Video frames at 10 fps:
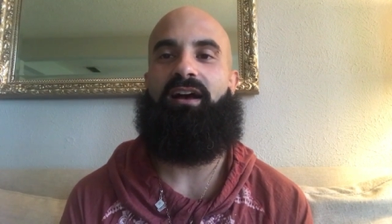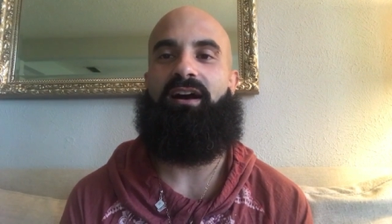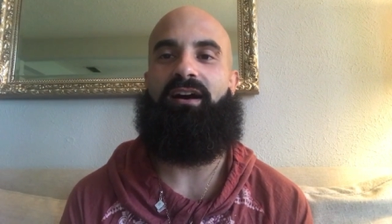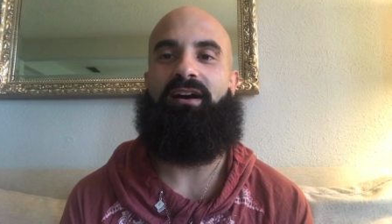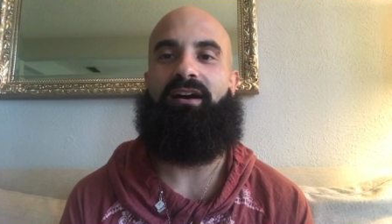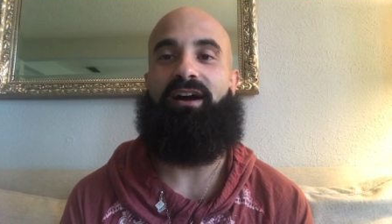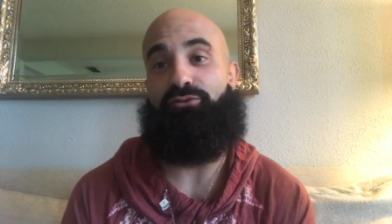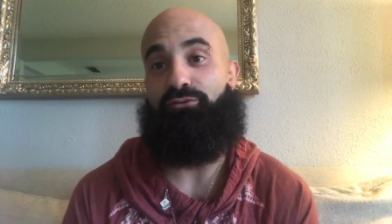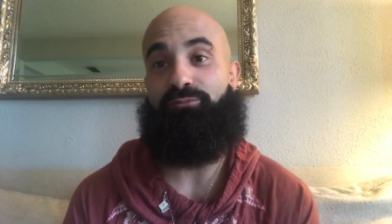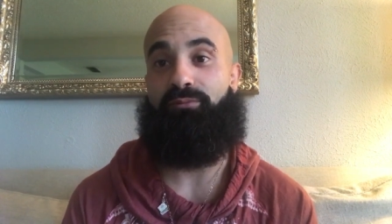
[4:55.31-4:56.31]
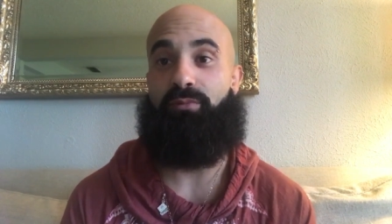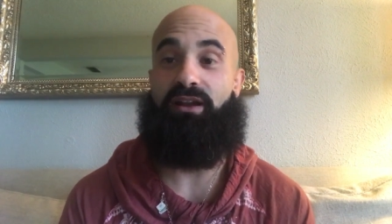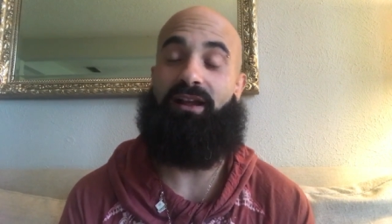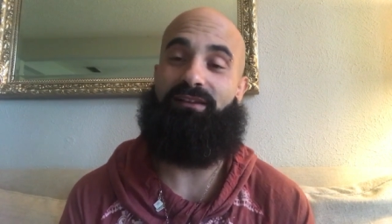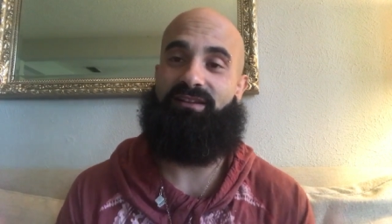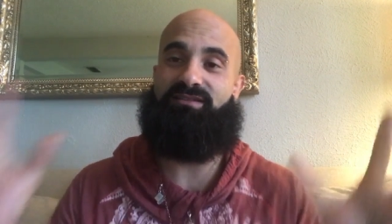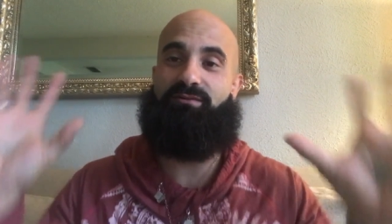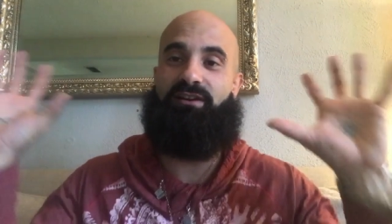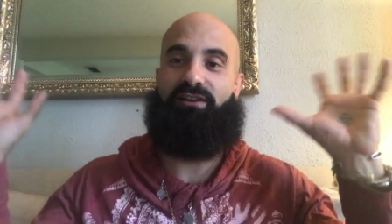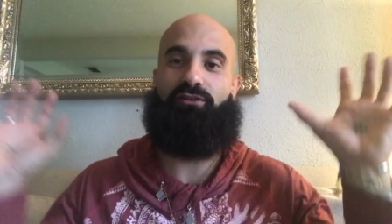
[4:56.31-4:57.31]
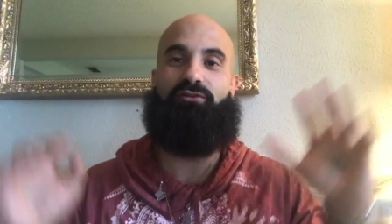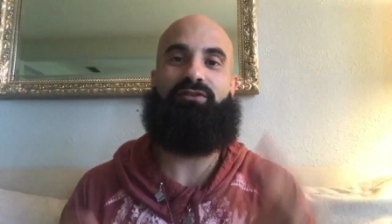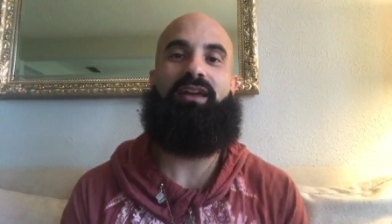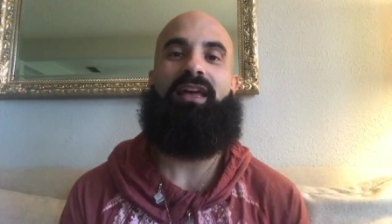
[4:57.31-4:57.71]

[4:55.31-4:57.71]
Uh, I do, but I, that's why I like girls.